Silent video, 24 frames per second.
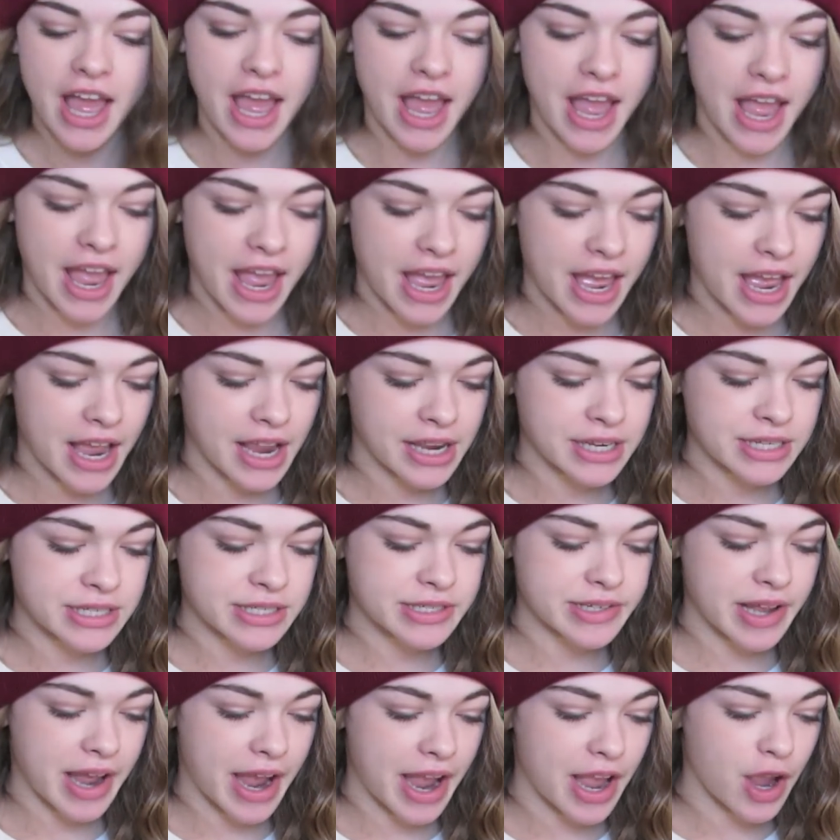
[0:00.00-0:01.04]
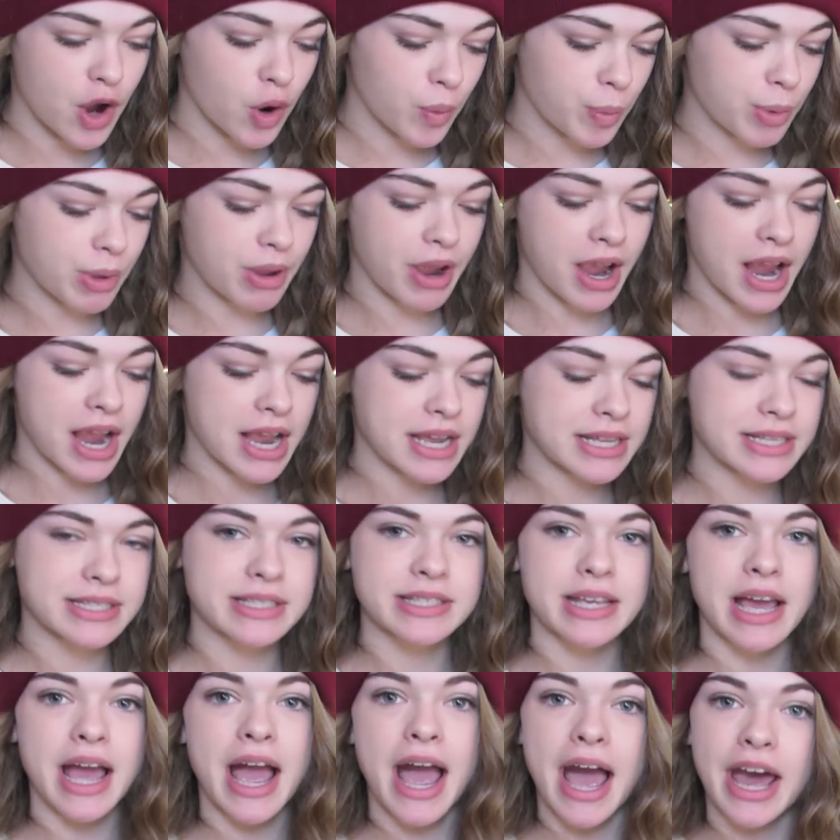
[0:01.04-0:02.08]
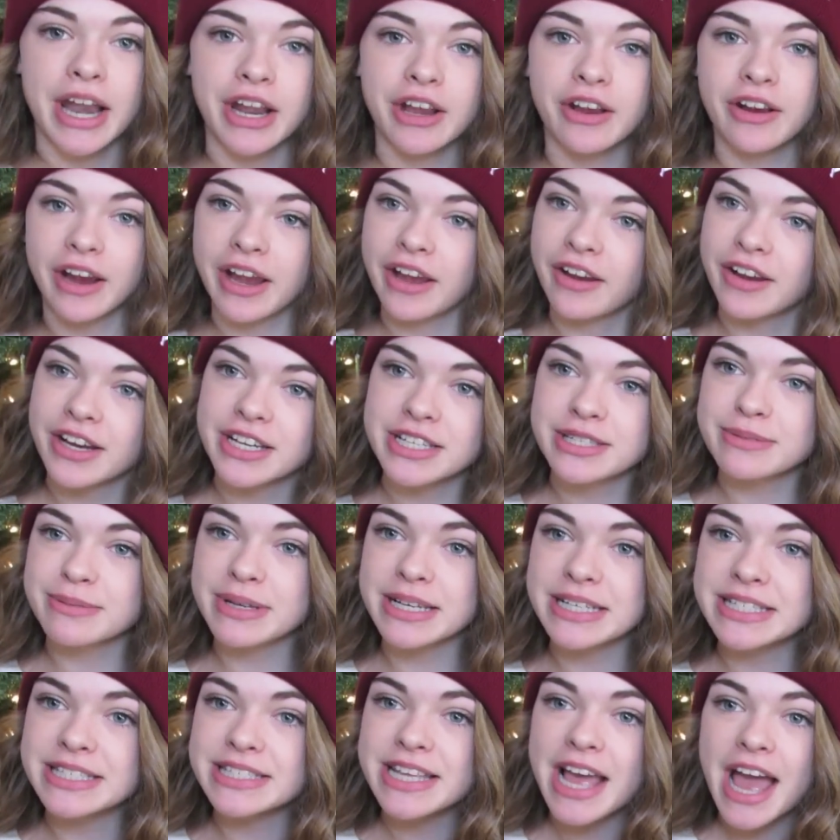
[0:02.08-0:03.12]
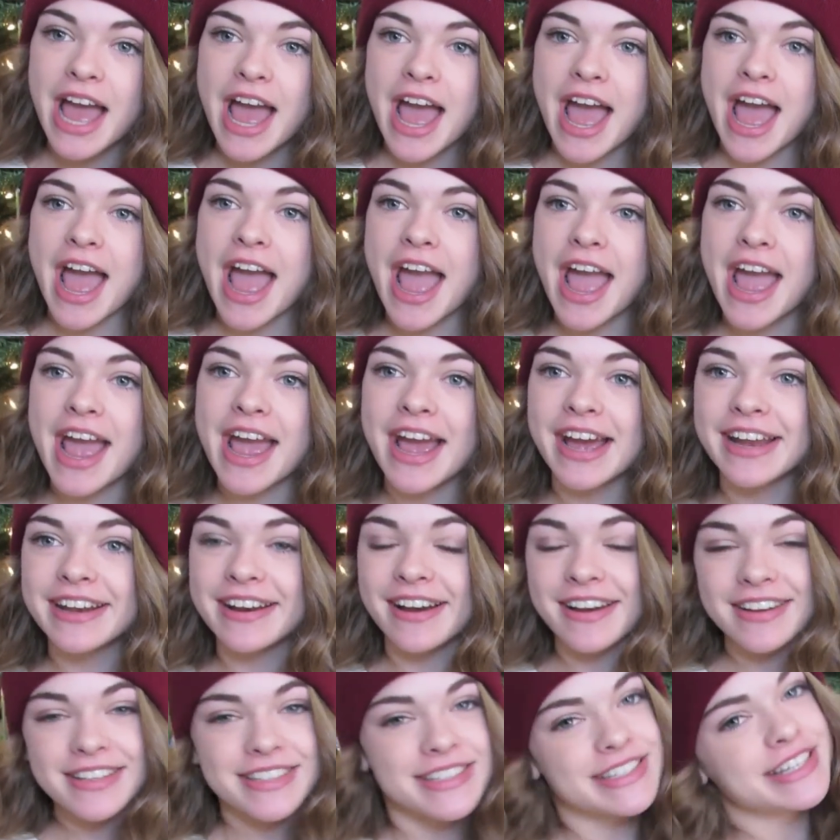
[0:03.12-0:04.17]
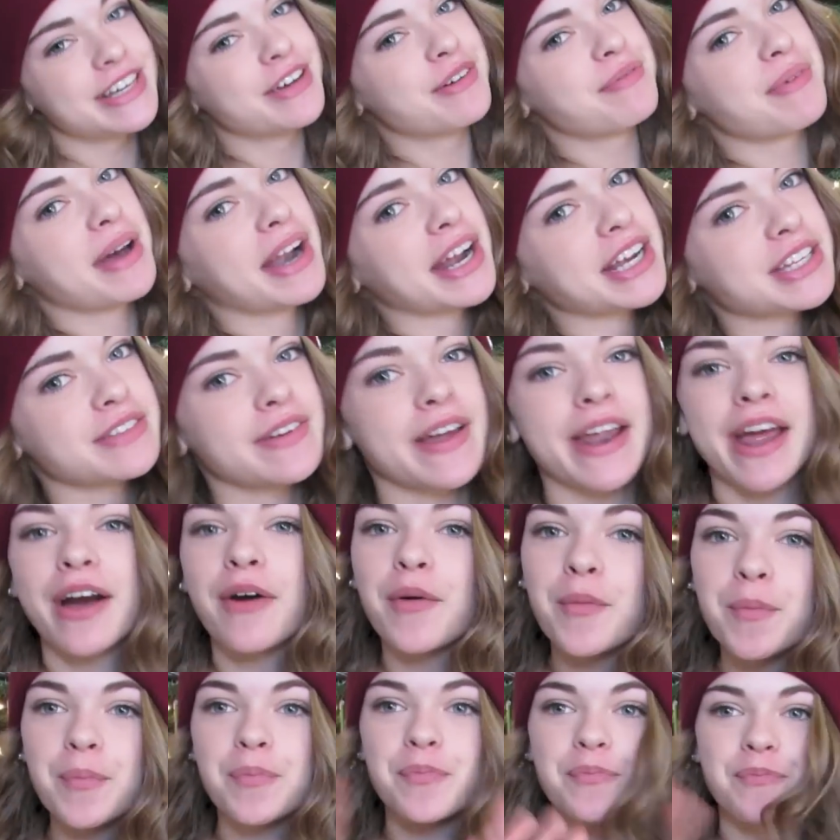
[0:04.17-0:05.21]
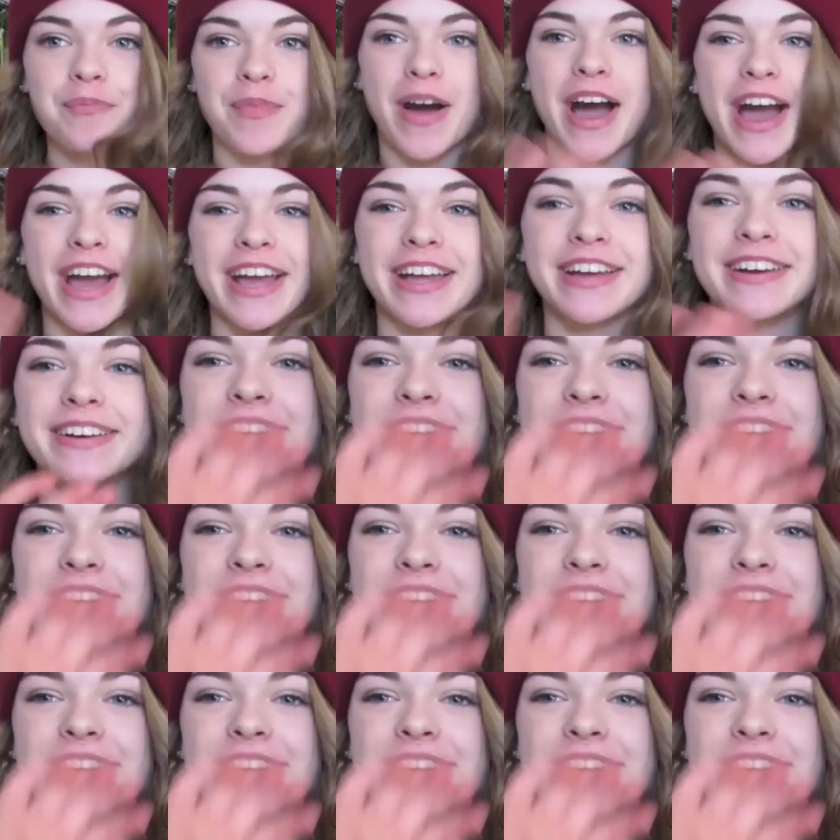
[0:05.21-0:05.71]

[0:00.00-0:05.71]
And I hope you guys had a great Christmas, and I'll see you in my next video. Bye.